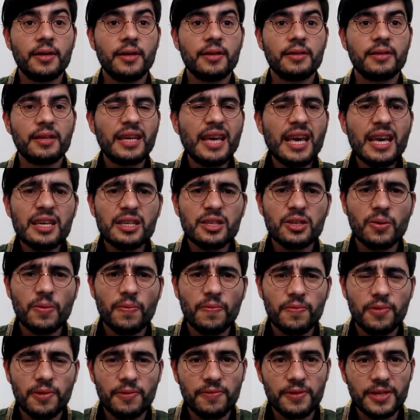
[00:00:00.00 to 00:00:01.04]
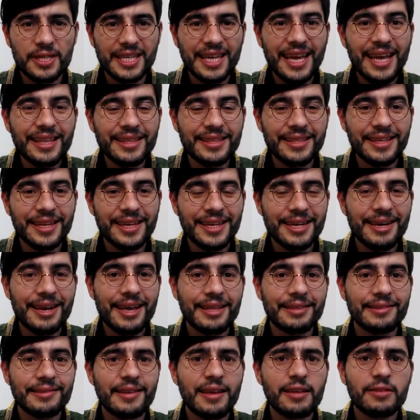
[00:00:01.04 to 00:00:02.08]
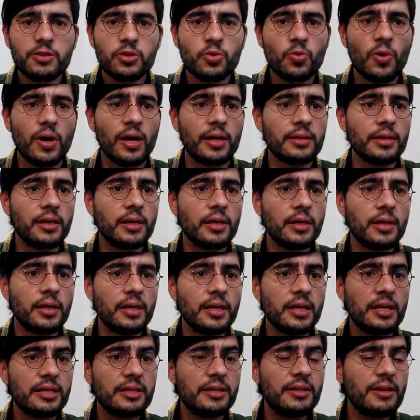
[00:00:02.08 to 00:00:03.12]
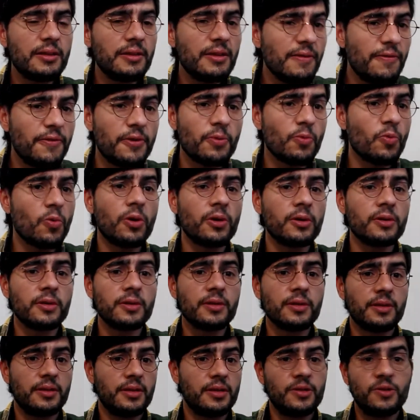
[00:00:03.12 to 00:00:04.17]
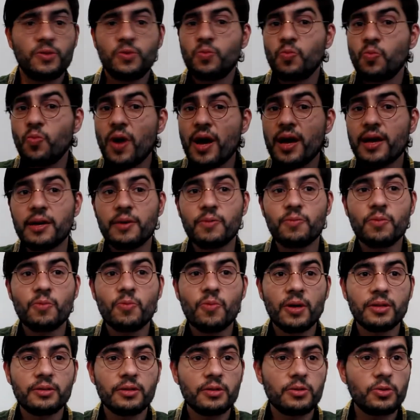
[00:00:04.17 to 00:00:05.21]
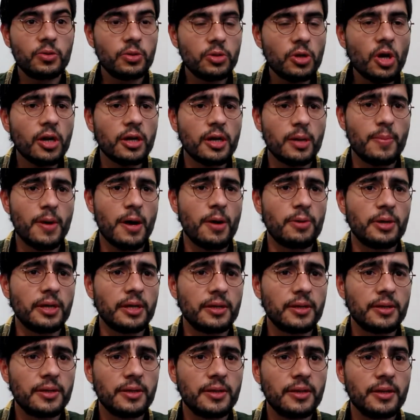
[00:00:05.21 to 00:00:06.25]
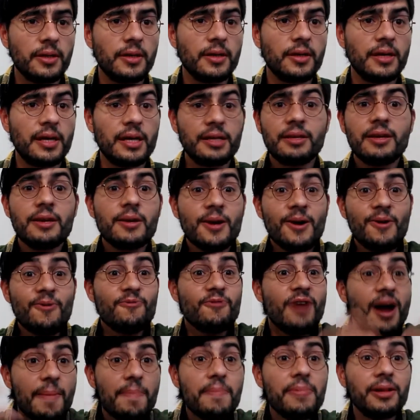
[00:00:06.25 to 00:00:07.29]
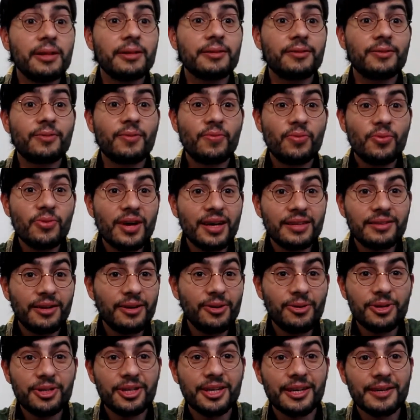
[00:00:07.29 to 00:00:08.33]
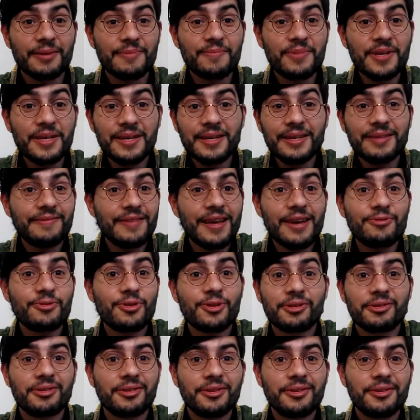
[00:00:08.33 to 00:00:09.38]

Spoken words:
The case of the Fresquet Alegret death squad is the different one. That's why we wanted to talk about it, as they rumbled through Catalonia, bringing terror.